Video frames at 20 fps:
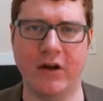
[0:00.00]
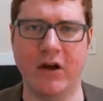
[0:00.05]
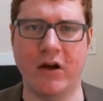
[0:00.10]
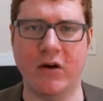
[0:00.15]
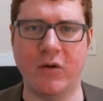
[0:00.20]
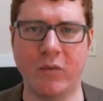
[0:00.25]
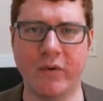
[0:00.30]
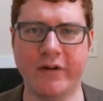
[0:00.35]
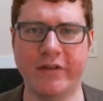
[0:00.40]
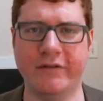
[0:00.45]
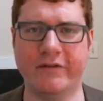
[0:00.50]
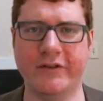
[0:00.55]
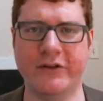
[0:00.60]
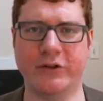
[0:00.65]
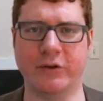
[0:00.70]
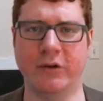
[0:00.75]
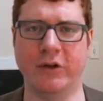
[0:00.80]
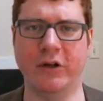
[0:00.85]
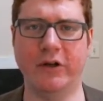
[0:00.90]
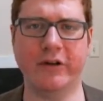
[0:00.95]
One of the
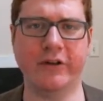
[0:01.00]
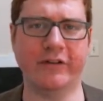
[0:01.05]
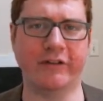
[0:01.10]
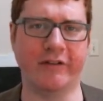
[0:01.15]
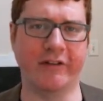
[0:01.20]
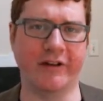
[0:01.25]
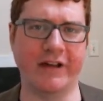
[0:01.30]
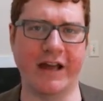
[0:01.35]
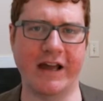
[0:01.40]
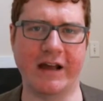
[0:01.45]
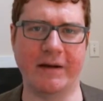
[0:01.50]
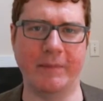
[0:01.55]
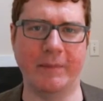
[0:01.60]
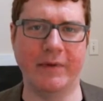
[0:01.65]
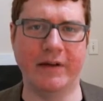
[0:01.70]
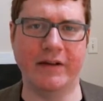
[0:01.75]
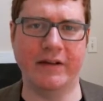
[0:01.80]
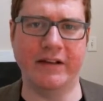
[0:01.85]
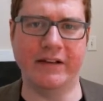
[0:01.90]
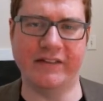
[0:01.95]
visual hooks of the game
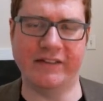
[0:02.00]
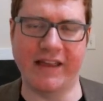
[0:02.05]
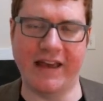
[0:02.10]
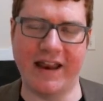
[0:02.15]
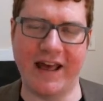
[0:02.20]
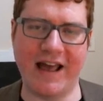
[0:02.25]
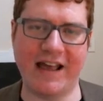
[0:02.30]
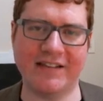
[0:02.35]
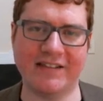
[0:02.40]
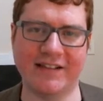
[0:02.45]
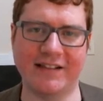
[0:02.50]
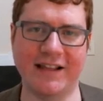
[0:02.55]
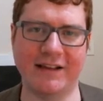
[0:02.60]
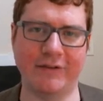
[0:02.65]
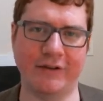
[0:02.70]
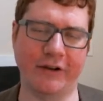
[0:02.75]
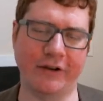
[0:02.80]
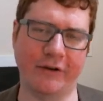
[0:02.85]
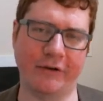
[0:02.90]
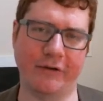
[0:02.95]
is that as the
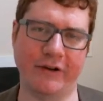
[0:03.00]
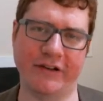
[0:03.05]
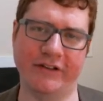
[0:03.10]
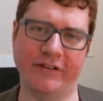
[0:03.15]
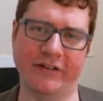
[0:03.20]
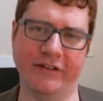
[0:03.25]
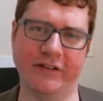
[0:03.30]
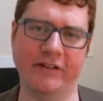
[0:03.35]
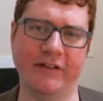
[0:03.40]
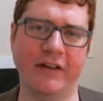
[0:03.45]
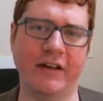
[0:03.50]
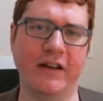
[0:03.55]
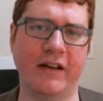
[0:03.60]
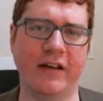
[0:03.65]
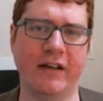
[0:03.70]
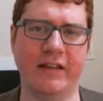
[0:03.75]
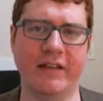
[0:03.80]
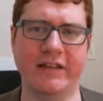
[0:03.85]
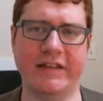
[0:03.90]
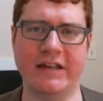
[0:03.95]
level increases,
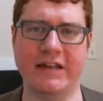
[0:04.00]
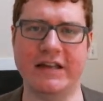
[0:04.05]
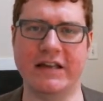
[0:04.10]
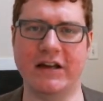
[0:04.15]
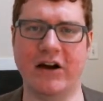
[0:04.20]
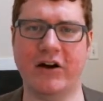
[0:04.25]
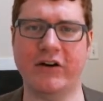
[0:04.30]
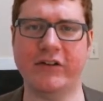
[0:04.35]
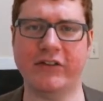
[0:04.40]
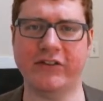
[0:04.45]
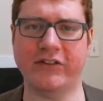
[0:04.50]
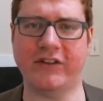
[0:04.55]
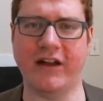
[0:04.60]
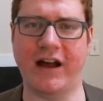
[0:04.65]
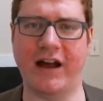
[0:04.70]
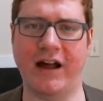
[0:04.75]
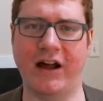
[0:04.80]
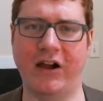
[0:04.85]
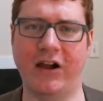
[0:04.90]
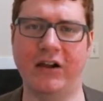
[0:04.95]
the art
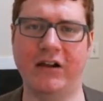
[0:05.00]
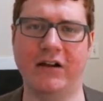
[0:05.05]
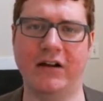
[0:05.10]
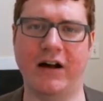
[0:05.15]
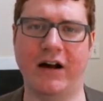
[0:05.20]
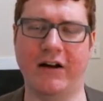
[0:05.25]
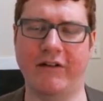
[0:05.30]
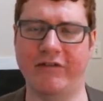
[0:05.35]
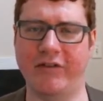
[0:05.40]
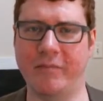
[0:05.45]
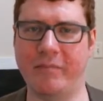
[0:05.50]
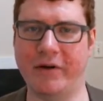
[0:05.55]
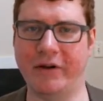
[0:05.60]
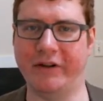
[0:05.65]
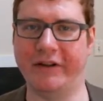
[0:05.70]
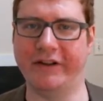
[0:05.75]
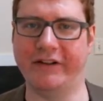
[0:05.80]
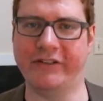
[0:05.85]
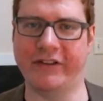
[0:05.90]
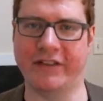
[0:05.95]
style of the
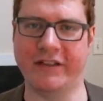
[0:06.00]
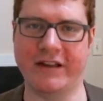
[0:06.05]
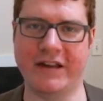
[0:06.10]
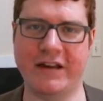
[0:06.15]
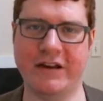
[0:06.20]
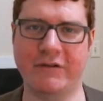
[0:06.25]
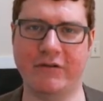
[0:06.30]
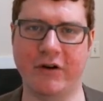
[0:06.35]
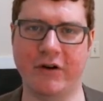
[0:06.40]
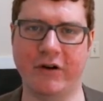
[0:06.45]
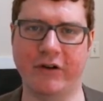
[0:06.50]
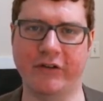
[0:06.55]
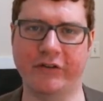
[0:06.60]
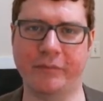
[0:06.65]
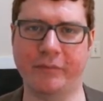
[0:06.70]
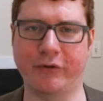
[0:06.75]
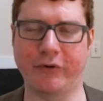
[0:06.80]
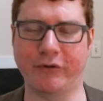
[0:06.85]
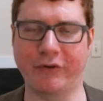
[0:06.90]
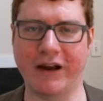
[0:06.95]
buildings and the heroes
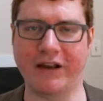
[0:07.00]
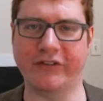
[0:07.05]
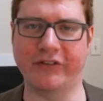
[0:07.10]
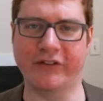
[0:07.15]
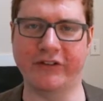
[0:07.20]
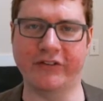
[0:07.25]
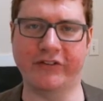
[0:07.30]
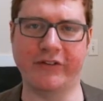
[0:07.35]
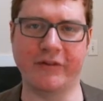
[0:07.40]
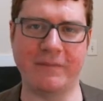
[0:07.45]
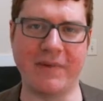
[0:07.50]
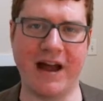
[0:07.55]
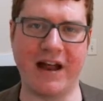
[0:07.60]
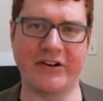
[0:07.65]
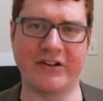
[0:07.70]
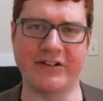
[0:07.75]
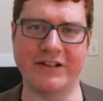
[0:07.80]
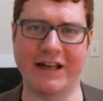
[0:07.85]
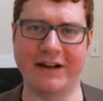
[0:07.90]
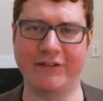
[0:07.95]
progresses to
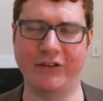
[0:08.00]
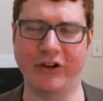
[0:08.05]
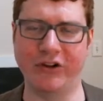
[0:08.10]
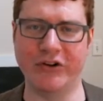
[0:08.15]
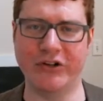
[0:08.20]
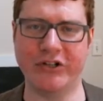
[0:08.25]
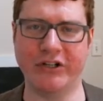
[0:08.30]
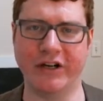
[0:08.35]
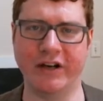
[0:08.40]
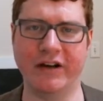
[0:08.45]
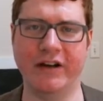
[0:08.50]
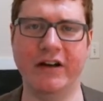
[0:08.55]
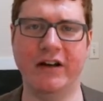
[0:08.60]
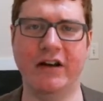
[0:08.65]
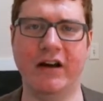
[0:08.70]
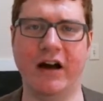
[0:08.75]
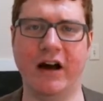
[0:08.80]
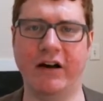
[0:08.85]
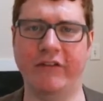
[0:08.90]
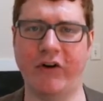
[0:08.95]
match the evolution
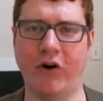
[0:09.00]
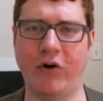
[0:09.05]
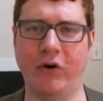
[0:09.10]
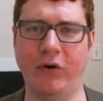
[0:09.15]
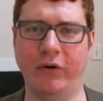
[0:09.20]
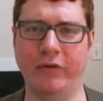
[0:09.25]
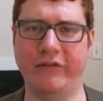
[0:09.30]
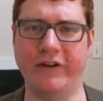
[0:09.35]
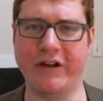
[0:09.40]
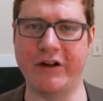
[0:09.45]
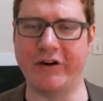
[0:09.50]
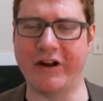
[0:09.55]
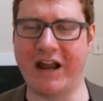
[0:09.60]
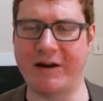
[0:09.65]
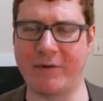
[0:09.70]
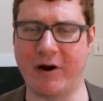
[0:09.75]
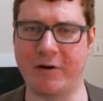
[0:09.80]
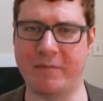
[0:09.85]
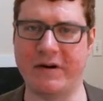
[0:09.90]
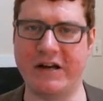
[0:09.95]
of old video game
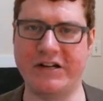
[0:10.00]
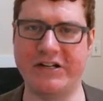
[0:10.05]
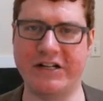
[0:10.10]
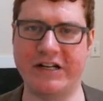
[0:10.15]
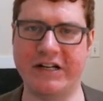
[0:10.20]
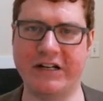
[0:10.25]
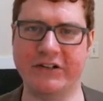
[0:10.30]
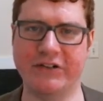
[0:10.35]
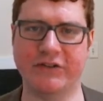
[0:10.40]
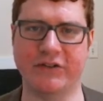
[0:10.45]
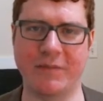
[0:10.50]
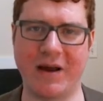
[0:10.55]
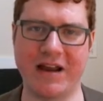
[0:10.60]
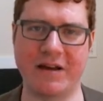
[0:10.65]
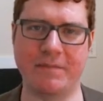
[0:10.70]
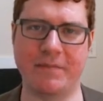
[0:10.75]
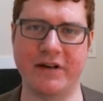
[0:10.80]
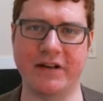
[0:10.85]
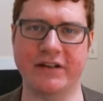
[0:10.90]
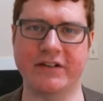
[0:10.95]
RPGs from
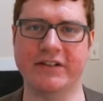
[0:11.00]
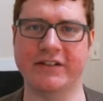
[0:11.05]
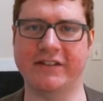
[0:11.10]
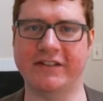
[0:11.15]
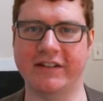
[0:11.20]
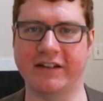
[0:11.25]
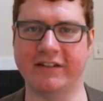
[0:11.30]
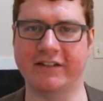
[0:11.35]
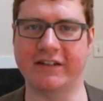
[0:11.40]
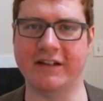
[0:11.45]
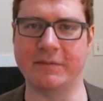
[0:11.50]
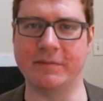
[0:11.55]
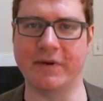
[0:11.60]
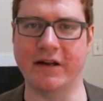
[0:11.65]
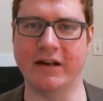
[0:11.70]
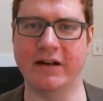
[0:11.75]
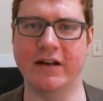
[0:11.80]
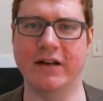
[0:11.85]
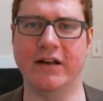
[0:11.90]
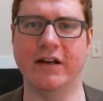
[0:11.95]
8-bit to
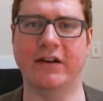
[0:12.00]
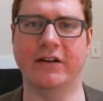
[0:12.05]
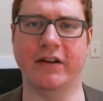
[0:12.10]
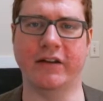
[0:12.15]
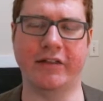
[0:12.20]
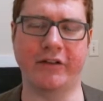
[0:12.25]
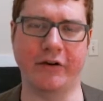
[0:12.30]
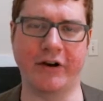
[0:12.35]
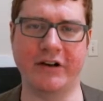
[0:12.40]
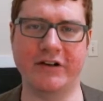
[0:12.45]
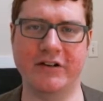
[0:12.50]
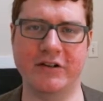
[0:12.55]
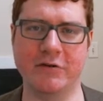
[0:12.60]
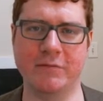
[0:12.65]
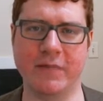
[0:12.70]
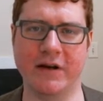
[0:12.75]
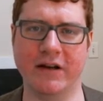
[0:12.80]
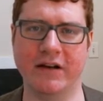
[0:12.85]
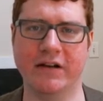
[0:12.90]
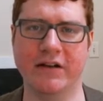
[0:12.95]
16-bit to
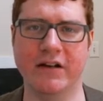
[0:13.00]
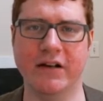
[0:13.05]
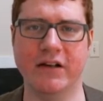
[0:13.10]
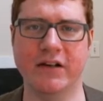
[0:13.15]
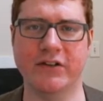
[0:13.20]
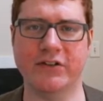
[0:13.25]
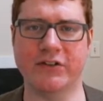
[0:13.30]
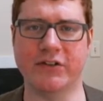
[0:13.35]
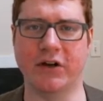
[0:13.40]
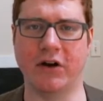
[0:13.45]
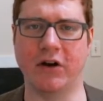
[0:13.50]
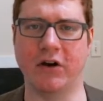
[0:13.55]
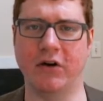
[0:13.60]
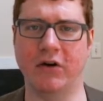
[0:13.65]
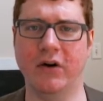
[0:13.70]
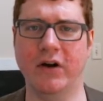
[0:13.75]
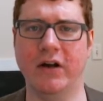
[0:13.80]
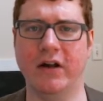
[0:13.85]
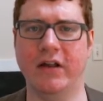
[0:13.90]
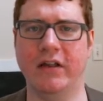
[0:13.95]
32-bit.
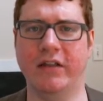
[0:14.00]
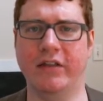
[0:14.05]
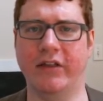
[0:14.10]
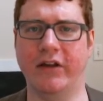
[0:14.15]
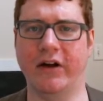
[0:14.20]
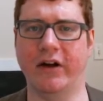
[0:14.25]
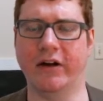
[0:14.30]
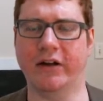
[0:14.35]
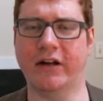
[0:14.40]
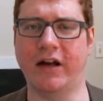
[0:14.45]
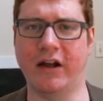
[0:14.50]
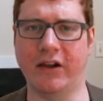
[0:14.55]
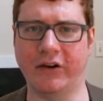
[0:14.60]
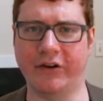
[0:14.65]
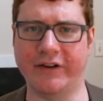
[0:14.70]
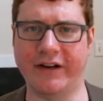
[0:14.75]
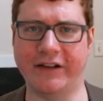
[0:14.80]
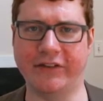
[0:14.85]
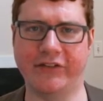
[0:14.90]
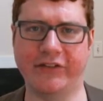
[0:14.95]
So the
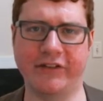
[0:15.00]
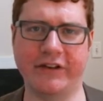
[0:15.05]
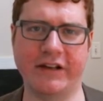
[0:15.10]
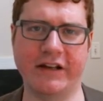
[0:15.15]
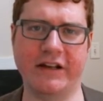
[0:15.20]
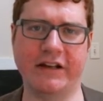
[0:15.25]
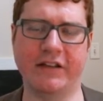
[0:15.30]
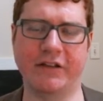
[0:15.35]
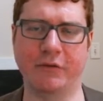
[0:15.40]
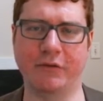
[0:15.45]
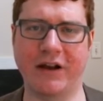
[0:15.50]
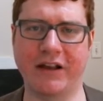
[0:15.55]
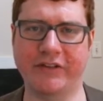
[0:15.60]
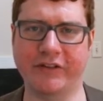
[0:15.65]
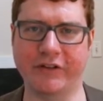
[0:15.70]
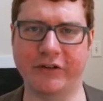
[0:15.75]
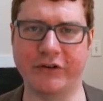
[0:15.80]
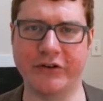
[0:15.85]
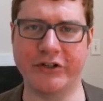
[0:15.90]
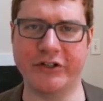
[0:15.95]
color density, the
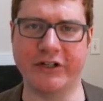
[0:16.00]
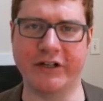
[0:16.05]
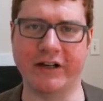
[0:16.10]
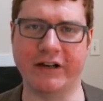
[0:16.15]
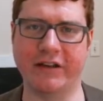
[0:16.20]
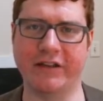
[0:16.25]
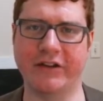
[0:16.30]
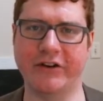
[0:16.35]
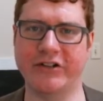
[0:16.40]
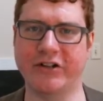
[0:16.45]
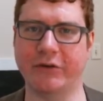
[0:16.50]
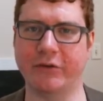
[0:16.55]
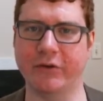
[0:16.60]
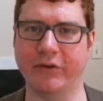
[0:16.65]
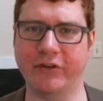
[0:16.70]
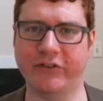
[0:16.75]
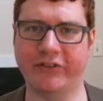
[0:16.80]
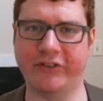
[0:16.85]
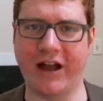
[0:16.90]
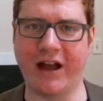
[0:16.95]
resolution, the
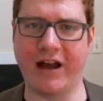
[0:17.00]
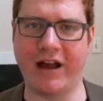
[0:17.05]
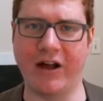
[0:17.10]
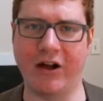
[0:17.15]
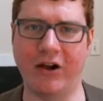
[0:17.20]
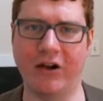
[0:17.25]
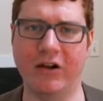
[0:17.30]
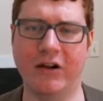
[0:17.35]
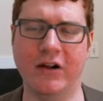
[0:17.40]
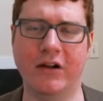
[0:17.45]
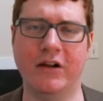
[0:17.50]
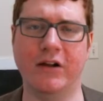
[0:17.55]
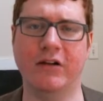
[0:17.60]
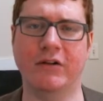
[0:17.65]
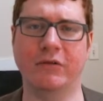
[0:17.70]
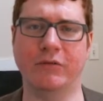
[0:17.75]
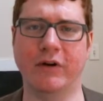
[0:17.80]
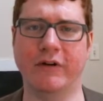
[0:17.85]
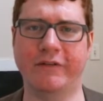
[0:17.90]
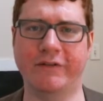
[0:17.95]
general style
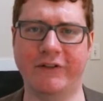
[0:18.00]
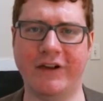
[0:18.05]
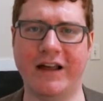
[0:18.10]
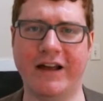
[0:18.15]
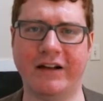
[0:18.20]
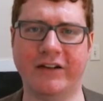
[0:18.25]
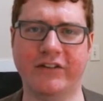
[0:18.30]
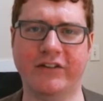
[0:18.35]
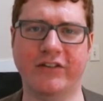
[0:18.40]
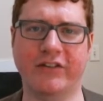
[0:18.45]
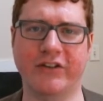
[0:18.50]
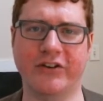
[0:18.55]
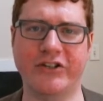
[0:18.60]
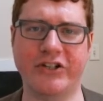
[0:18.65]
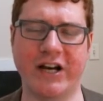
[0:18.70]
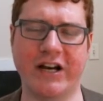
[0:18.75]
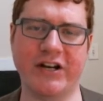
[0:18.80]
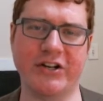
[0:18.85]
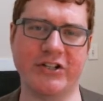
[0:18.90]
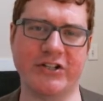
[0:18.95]
reflects the
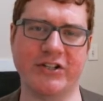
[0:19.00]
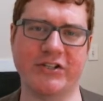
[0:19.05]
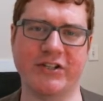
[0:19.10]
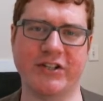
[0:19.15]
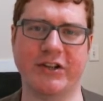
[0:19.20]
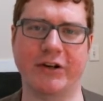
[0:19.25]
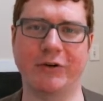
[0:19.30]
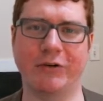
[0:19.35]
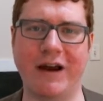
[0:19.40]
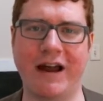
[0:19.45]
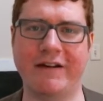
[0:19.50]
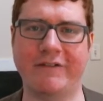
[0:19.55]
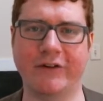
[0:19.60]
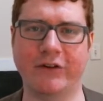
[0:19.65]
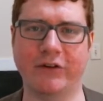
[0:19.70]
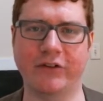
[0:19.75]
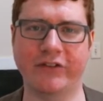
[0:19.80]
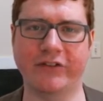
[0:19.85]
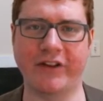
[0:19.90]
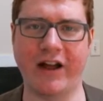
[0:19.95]
changes in the
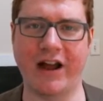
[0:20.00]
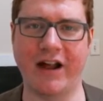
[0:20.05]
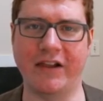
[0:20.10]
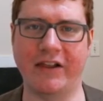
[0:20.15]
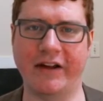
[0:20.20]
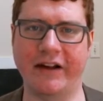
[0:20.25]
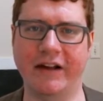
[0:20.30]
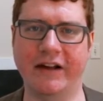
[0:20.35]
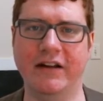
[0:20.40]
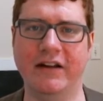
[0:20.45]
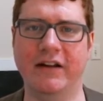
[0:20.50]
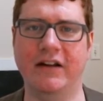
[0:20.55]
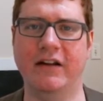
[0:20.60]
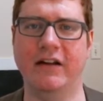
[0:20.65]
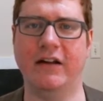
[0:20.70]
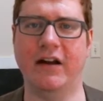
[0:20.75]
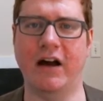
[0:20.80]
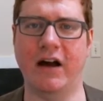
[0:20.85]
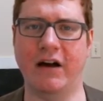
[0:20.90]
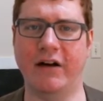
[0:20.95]
graphical styling
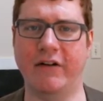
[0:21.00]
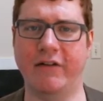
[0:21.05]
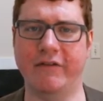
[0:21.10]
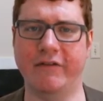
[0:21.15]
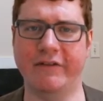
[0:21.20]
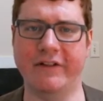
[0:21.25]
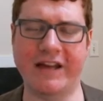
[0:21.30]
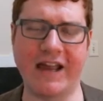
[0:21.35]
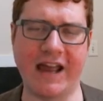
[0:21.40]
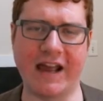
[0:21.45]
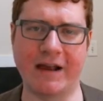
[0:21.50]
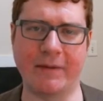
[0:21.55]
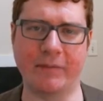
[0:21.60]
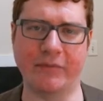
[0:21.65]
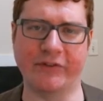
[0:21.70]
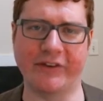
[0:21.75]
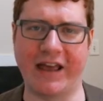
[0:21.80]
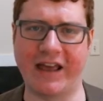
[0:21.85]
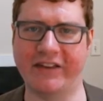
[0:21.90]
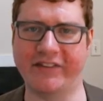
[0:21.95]
of
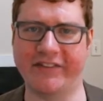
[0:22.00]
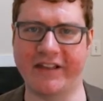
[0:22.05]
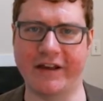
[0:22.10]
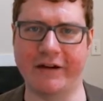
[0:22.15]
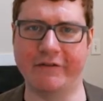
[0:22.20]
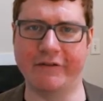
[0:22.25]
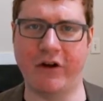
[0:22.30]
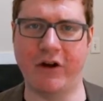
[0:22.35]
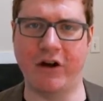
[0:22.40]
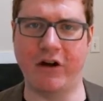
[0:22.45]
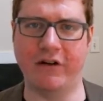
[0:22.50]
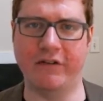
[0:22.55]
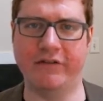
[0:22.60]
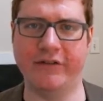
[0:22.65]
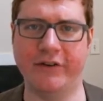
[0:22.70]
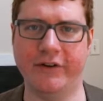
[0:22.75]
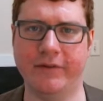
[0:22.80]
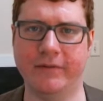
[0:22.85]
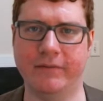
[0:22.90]
games as they evolved.